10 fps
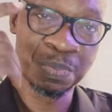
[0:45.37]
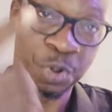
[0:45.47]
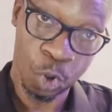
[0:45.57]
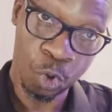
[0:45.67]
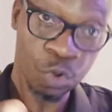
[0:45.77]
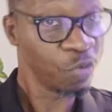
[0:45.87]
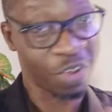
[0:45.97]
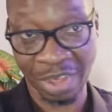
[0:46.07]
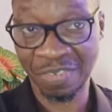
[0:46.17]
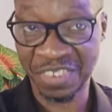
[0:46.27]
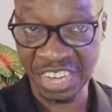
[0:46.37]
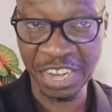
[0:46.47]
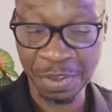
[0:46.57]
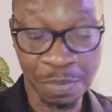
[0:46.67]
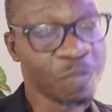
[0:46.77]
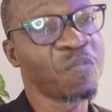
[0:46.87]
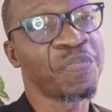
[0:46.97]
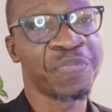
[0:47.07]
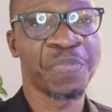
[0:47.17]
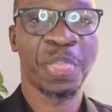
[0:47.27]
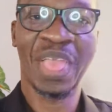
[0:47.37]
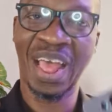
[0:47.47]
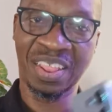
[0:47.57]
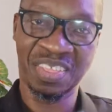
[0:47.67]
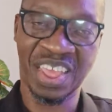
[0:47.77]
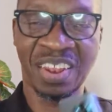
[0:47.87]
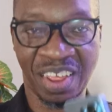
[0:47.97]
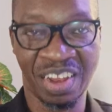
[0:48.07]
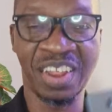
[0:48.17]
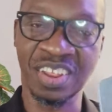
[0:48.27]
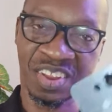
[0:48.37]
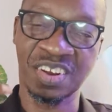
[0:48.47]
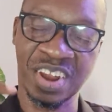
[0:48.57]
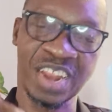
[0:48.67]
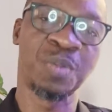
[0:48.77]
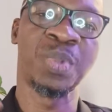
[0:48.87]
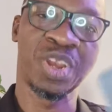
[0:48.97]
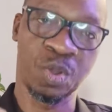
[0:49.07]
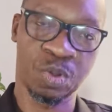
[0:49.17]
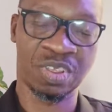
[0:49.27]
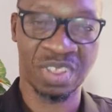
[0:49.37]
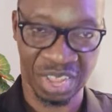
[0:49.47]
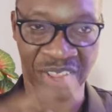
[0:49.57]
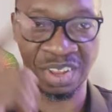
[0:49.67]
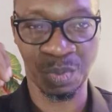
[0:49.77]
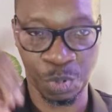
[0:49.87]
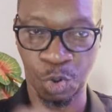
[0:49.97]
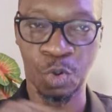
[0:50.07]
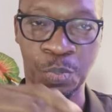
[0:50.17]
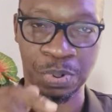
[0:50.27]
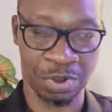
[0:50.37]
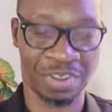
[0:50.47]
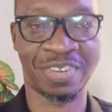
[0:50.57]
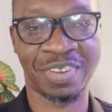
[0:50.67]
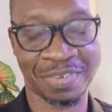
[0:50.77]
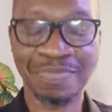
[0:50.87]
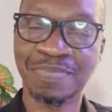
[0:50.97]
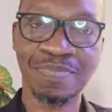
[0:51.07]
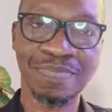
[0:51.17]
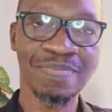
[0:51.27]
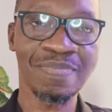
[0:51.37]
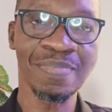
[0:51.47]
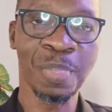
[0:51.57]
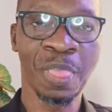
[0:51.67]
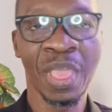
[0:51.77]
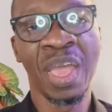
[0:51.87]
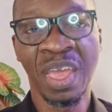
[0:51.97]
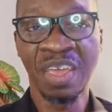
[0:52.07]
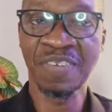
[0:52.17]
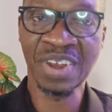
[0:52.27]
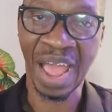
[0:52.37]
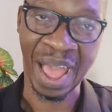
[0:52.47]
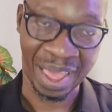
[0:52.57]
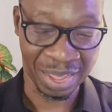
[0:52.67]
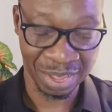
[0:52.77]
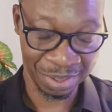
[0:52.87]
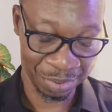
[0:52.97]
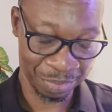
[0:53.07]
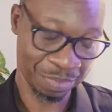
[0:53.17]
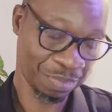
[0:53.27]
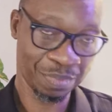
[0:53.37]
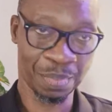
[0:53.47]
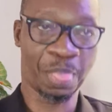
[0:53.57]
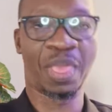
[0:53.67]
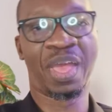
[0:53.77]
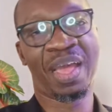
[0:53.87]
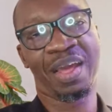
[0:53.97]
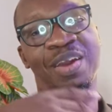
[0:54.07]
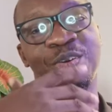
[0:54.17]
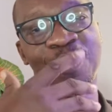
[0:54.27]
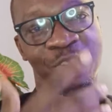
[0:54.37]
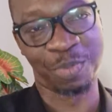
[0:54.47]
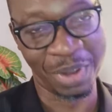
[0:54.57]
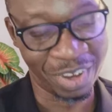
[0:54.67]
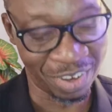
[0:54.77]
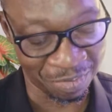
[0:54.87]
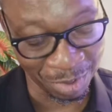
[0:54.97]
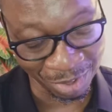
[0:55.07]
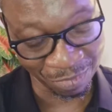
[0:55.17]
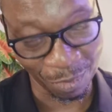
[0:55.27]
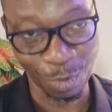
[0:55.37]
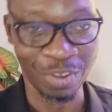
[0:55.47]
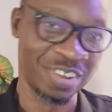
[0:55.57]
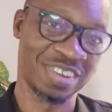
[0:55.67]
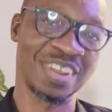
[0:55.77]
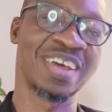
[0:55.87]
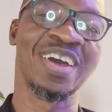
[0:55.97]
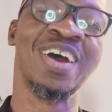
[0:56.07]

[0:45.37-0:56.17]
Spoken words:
Pro 5G. And then there is a Redmi Note 13 Pro Plus. Even I, who's been reviewing phones